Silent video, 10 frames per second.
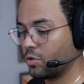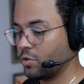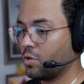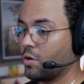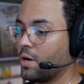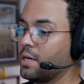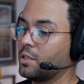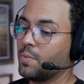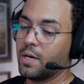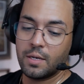so
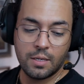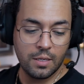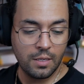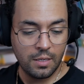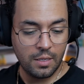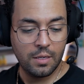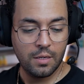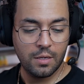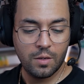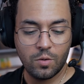nice, man.
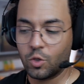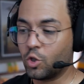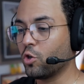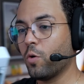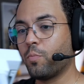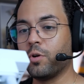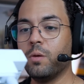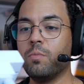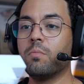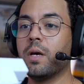Looks so
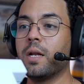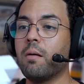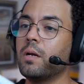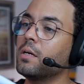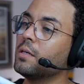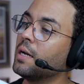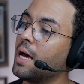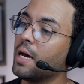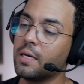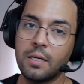premium, man. I'm not gonna
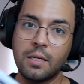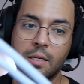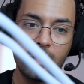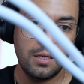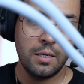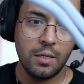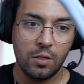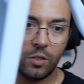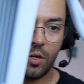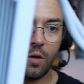lie.
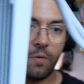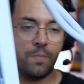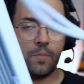So